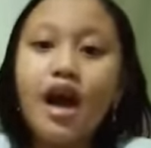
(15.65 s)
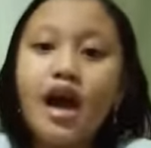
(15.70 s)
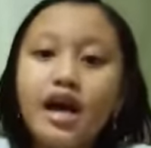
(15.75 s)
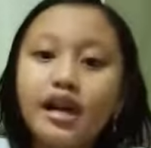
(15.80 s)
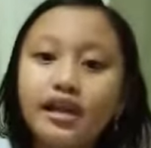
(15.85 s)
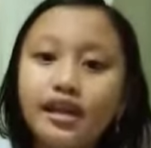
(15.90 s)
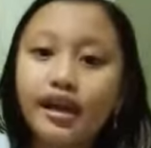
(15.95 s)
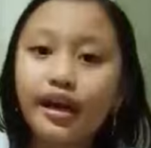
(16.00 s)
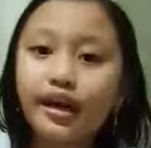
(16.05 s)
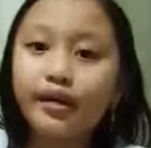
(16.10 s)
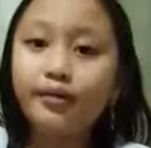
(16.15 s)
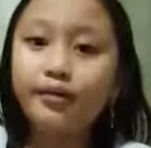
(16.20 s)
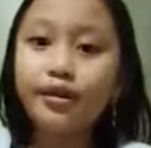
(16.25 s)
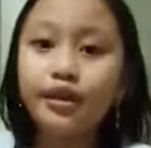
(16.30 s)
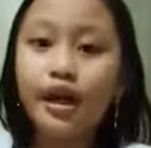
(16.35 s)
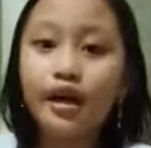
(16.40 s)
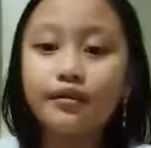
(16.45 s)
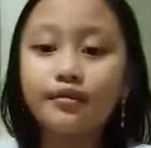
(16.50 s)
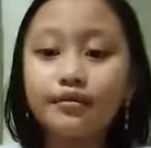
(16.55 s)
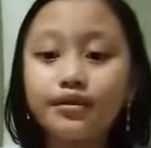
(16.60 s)
and I will
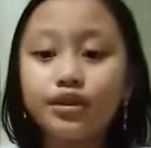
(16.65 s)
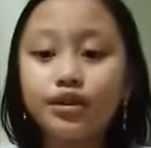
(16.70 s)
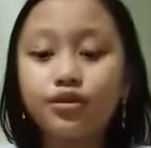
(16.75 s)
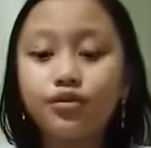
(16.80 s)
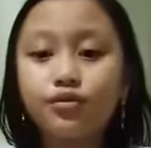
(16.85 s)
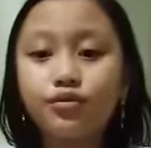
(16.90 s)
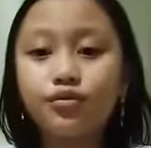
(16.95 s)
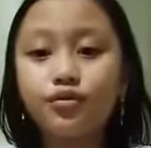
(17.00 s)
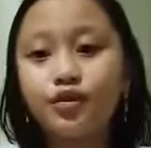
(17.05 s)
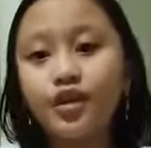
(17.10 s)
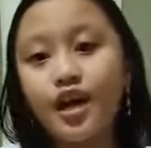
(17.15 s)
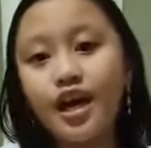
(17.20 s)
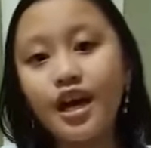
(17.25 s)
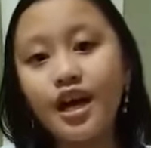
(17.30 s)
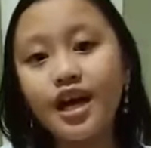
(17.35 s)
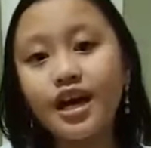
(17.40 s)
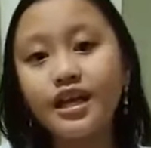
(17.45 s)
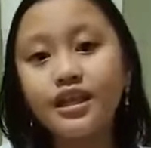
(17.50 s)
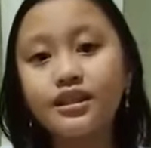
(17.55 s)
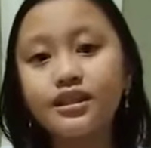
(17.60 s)
have new
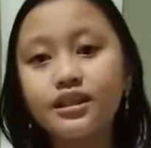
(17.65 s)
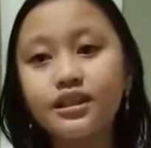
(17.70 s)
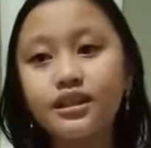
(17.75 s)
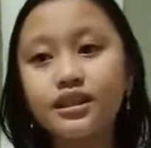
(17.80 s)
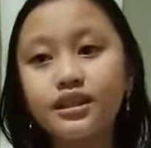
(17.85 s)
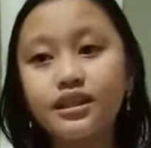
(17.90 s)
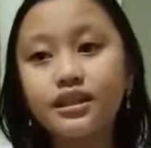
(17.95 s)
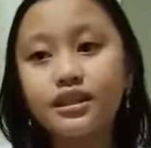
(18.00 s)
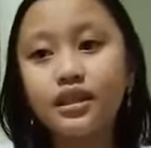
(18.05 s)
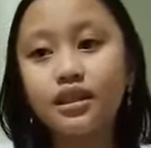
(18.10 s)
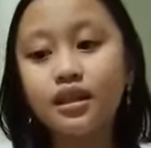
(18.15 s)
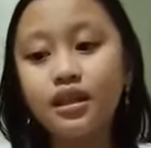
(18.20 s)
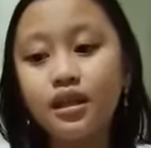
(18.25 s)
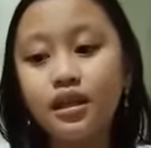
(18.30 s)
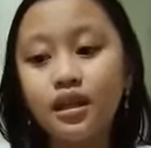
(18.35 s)
friends